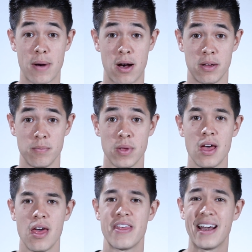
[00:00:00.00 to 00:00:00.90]
about it.
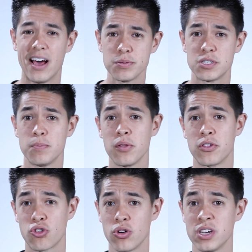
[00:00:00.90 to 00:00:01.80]
That helps to build
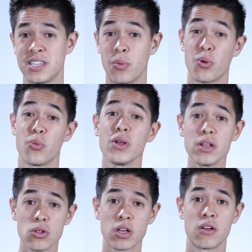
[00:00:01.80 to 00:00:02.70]
the trust that we're
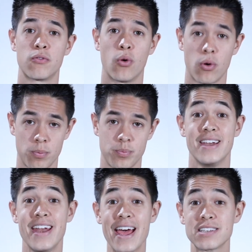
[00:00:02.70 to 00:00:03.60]
really looking for.
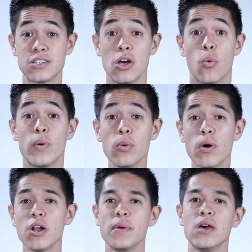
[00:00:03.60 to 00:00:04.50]
Next, we
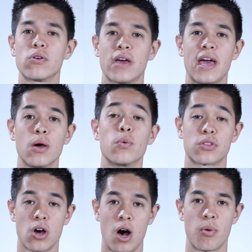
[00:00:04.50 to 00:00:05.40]
want to be okay
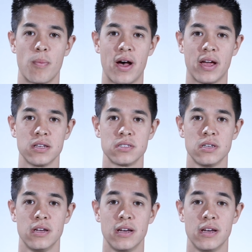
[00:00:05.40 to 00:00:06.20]
with compromise.